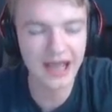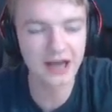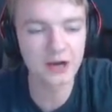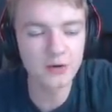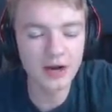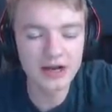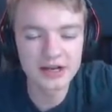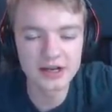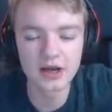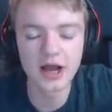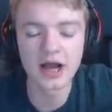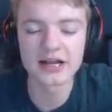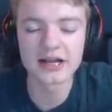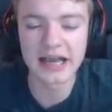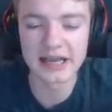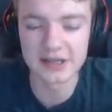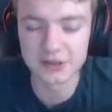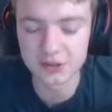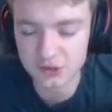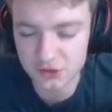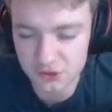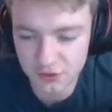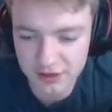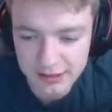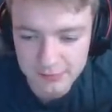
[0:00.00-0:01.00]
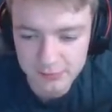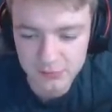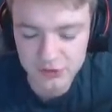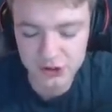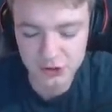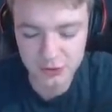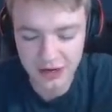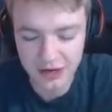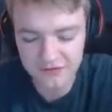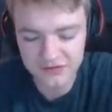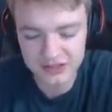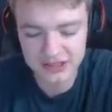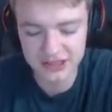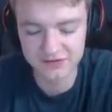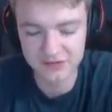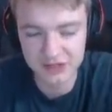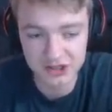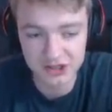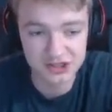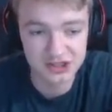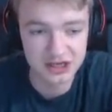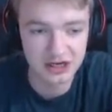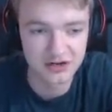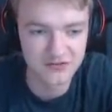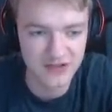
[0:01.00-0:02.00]
Well, how do I? Okay, Dream. You haven't given
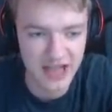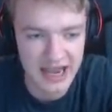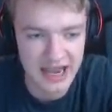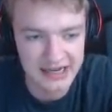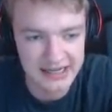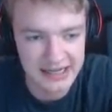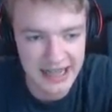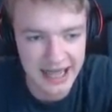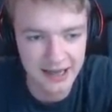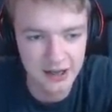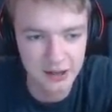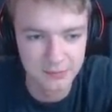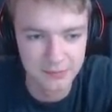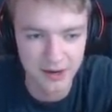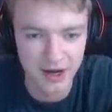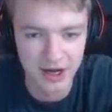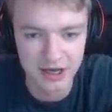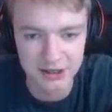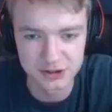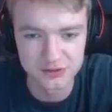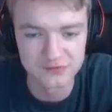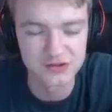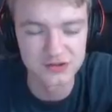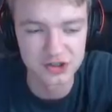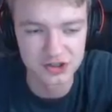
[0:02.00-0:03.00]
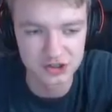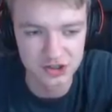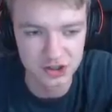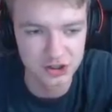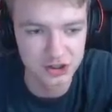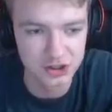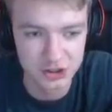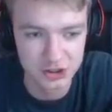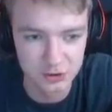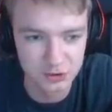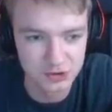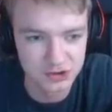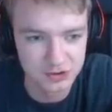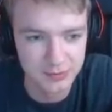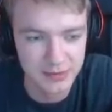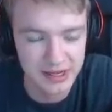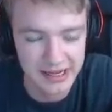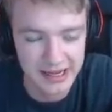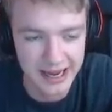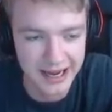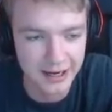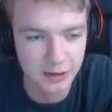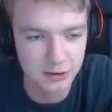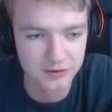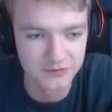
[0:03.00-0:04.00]
yourself any alibi. You've just accused
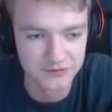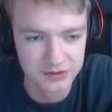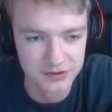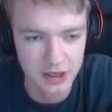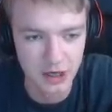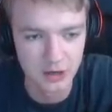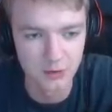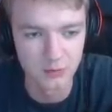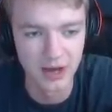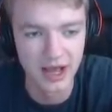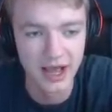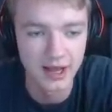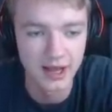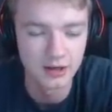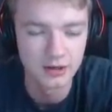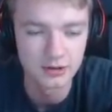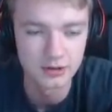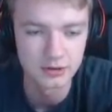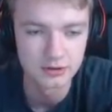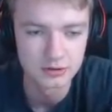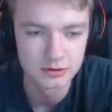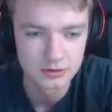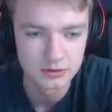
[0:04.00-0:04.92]
me out of nowhere.